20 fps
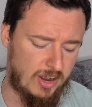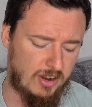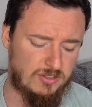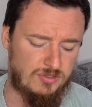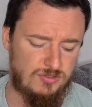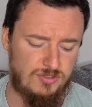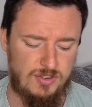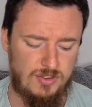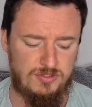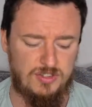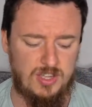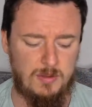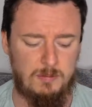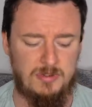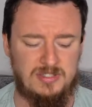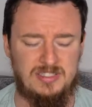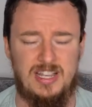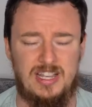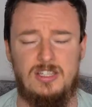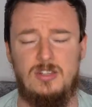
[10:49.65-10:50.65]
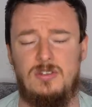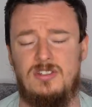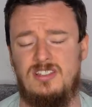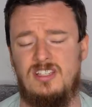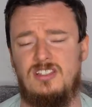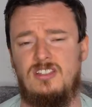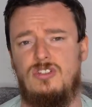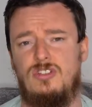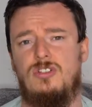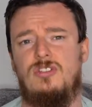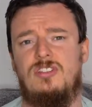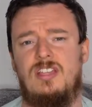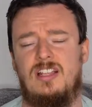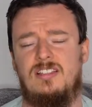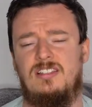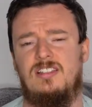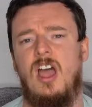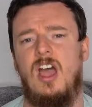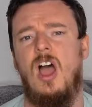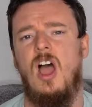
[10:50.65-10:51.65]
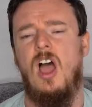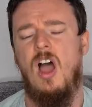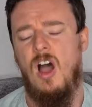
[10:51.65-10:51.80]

hours 15% to 62 cents.